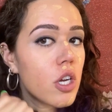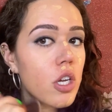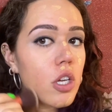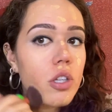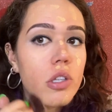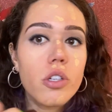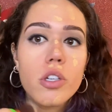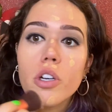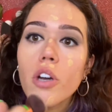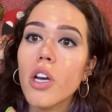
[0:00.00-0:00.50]

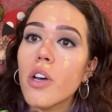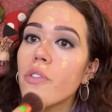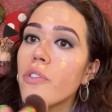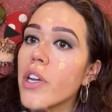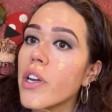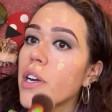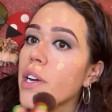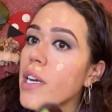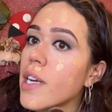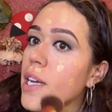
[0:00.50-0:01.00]
Look all
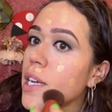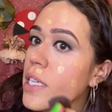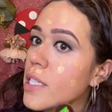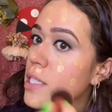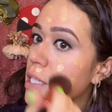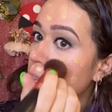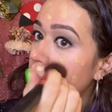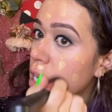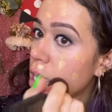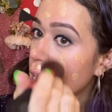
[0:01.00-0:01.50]
very nice
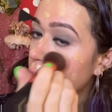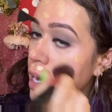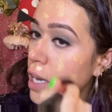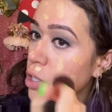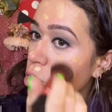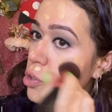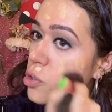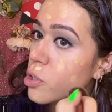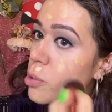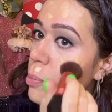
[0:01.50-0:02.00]
and
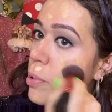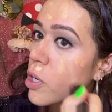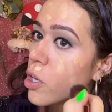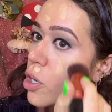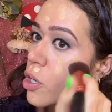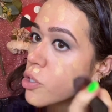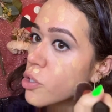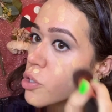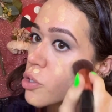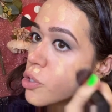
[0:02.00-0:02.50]
natural, but
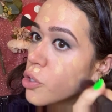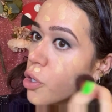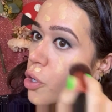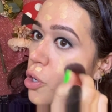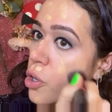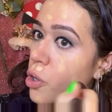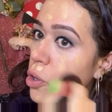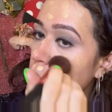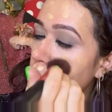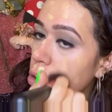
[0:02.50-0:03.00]

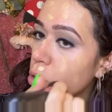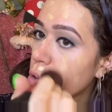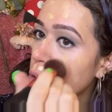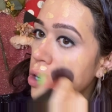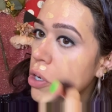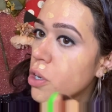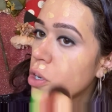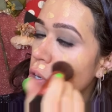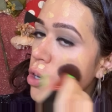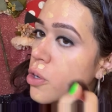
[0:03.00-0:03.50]
also
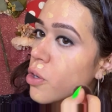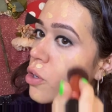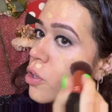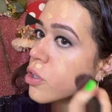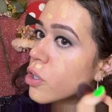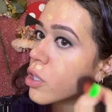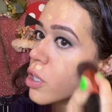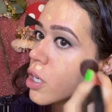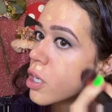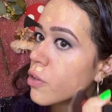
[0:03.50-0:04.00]

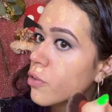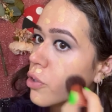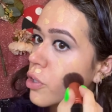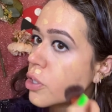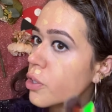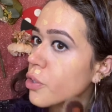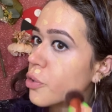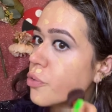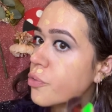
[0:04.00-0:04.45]
covered.